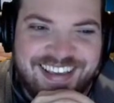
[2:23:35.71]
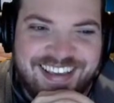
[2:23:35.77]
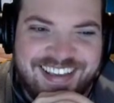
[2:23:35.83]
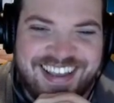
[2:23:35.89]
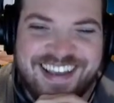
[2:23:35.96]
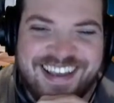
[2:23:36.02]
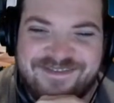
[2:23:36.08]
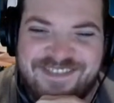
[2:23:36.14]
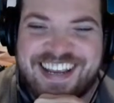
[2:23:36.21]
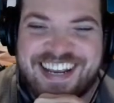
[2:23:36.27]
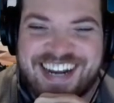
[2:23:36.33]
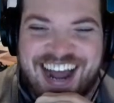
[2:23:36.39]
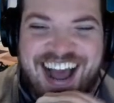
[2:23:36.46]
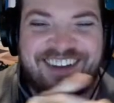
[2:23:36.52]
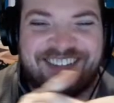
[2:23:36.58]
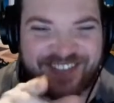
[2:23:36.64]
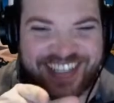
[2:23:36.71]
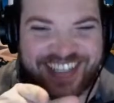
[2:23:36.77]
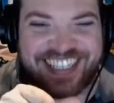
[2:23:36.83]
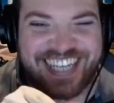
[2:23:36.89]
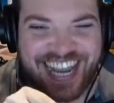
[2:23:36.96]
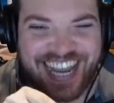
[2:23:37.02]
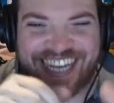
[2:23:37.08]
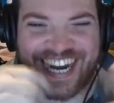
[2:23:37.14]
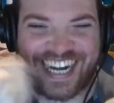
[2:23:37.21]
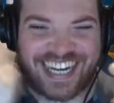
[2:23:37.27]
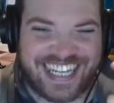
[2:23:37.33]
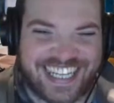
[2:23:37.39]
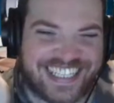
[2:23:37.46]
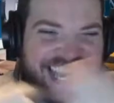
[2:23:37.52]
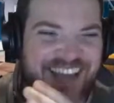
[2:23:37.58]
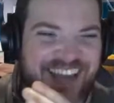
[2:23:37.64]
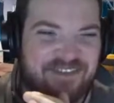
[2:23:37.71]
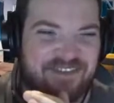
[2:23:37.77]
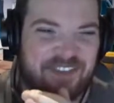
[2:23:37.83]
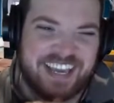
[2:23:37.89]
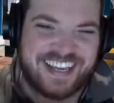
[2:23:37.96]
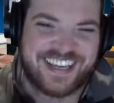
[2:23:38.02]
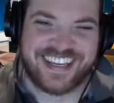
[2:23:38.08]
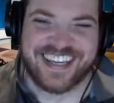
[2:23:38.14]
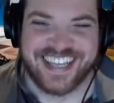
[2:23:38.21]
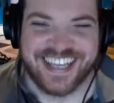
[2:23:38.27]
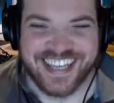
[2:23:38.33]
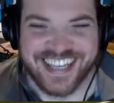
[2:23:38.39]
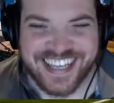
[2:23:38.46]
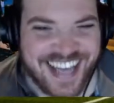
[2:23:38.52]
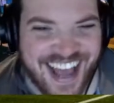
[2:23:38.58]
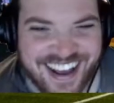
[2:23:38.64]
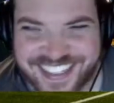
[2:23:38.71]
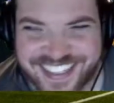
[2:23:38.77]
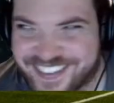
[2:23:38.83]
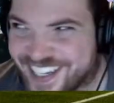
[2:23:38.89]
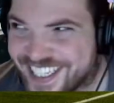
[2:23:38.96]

Yeah, but I was about to say exactly the same thing. Because